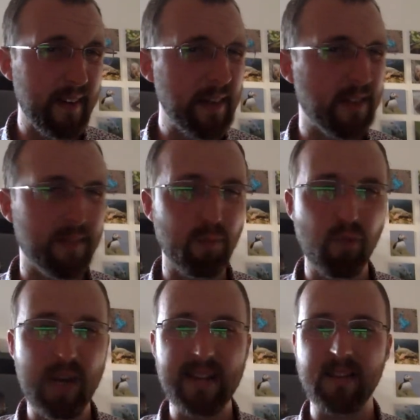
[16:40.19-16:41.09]
I know it's
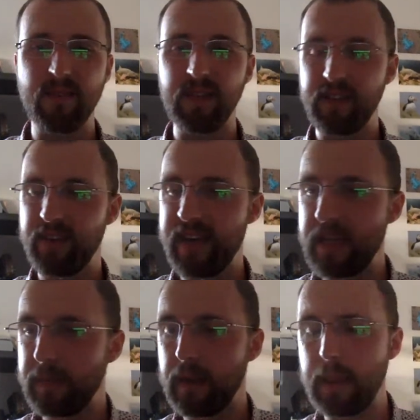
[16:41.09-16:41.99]
relatively
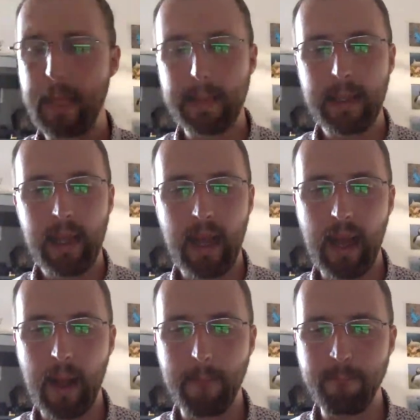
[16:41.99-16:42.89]
vague, but
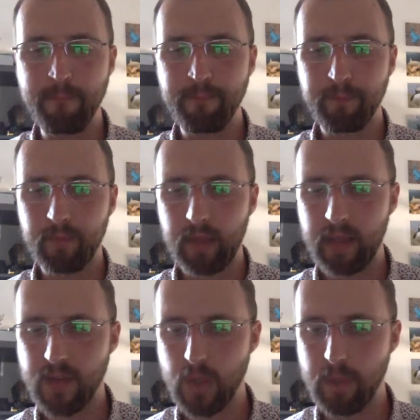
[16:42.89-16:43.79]

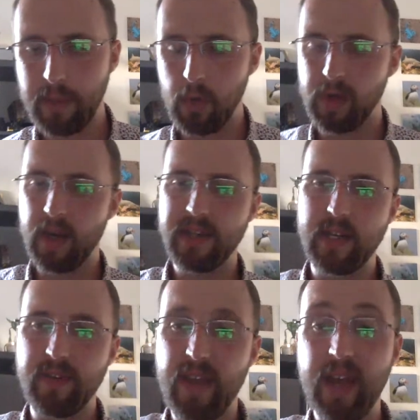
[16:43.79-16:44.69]
gives you a bit more an
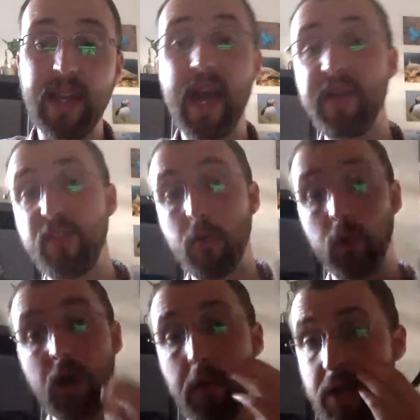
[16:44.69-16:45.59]
idea of it. And yeah, if you
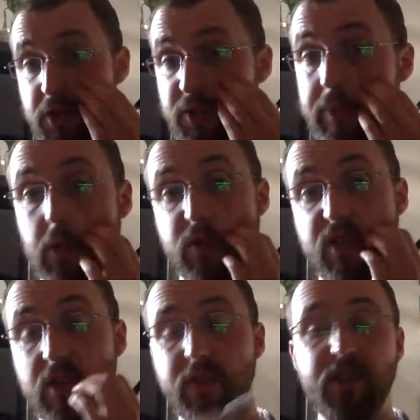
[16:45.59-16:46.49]
were one of the
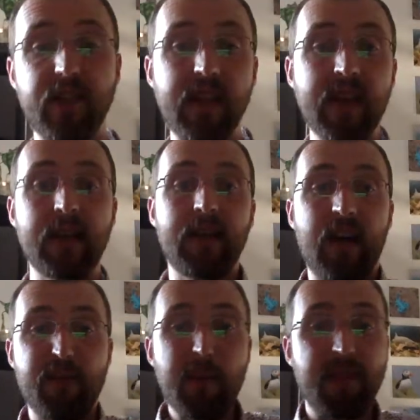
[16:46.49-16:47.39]
supporters, obviously
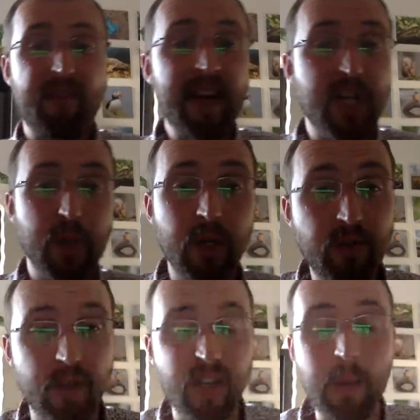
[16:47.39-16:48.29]
I've probably thanked you
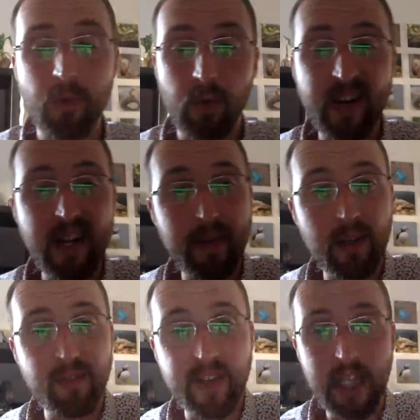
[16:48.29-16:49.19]
100 times already, but I'll
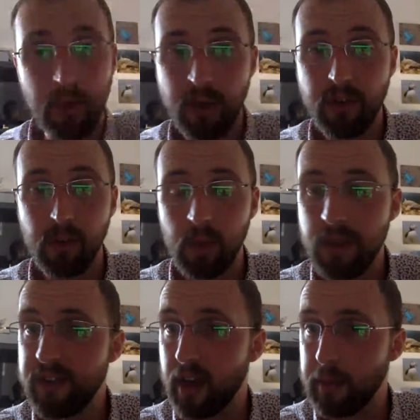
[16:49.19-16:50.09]
thank you
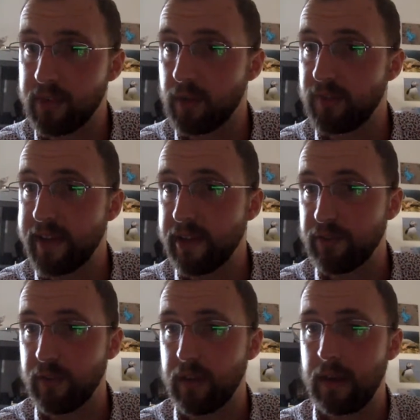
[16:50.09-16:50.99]
101 times. So
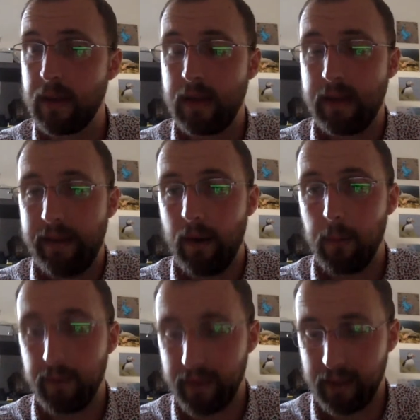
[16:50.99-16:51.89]
thanks for
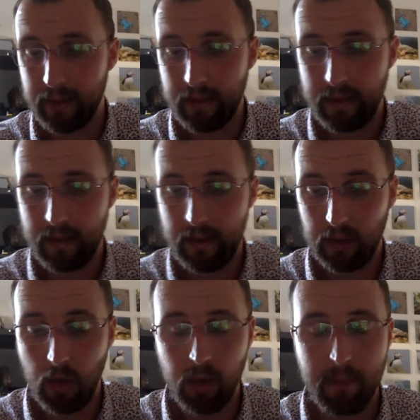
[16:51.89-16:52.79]
helping it
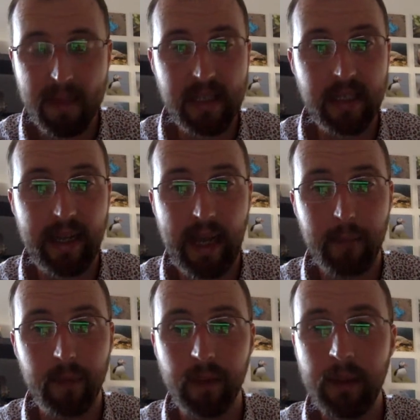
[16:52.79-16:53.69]
along and making it
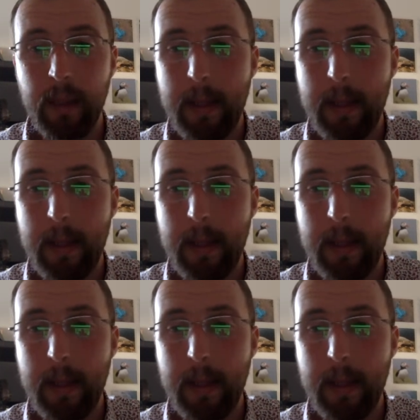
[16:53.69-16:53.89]
happen.